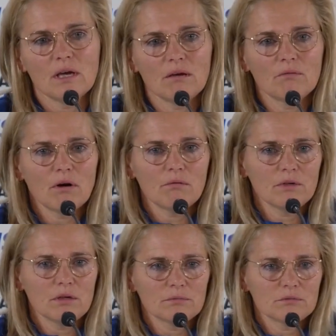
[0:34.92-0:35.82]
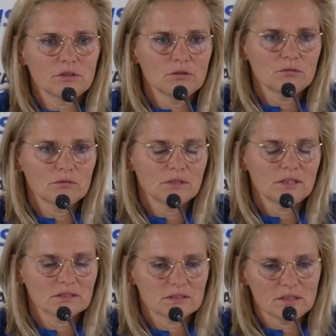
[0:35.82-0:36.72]
And what we do,
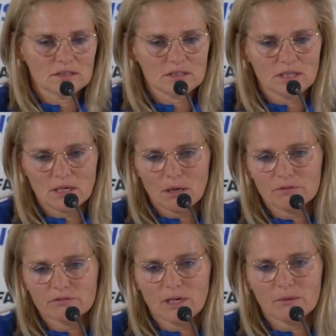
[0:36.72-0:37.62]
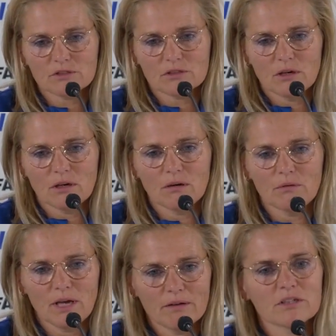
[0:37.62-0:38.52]
as I said a couple of times,
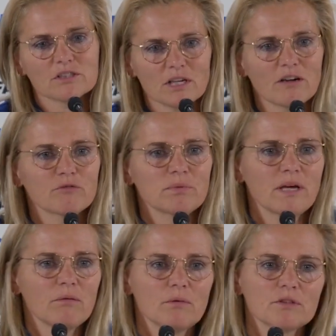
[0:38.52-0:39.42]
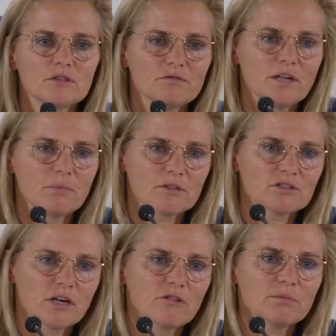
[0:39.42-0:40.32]
we have our style of play, and we want to develop our
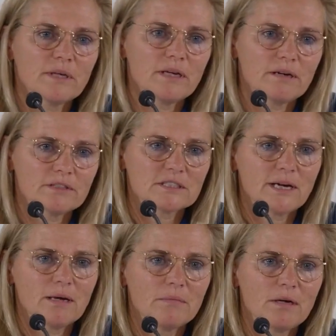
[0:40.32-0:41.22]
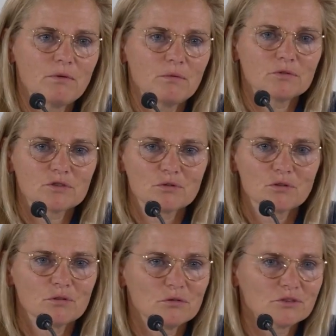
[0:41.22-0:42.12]
style of play every time, and we want to
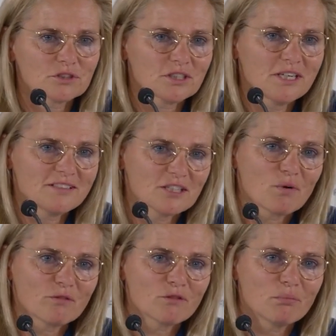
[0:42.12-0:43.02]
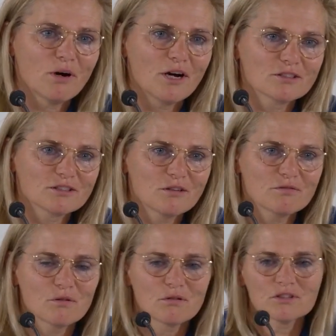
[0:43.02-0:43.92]
score goals. That's one of the parts,
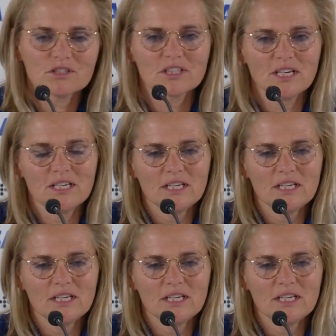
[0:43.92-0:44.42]
of course.